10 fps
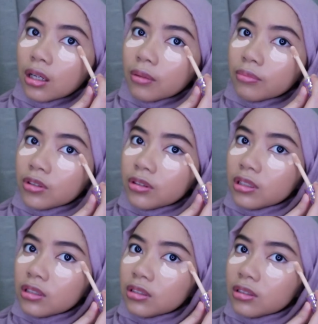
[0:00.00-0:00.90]
I'm
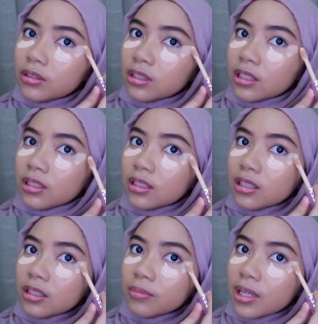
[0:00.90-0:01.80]
going to do it
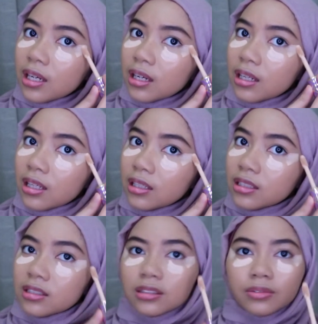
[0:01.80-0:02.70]
underneath my eye like
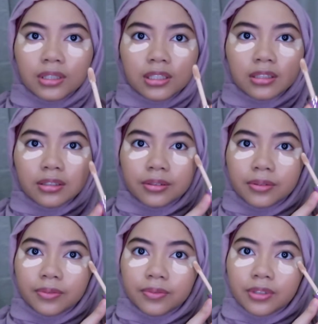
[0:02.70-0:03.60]
this as well,
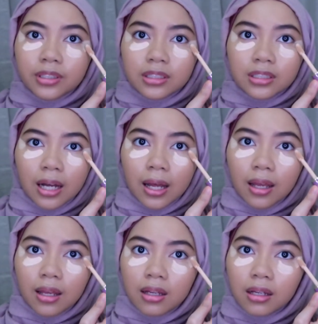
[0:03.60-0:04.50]
with this
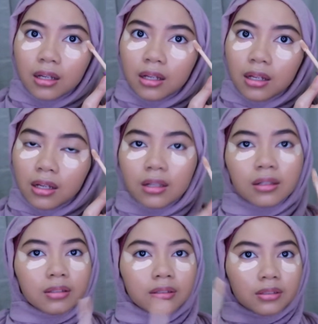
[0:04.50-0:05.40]
eye,
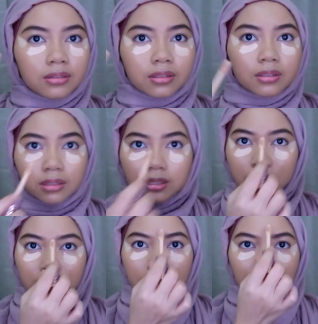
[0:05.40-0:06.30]
like
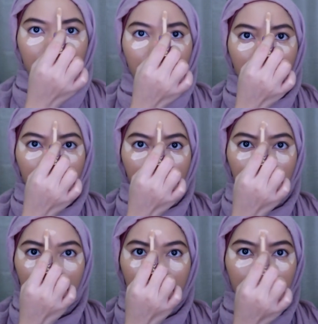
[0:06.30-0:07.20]
this, and
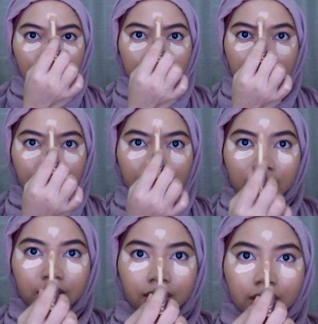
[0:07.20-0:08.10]
then a little bit right
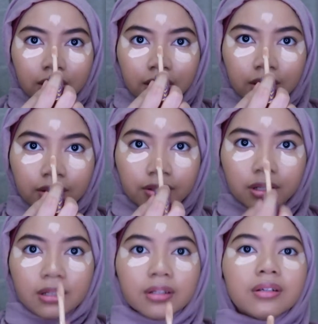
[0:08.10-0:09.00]

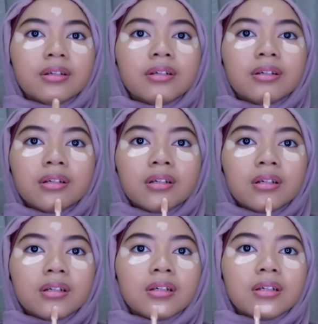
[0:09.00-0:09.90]
here,
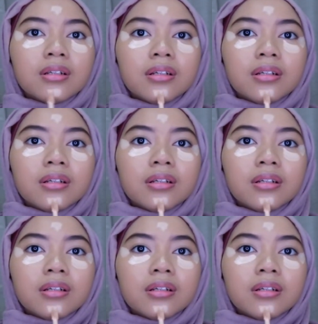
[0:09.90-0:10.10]
and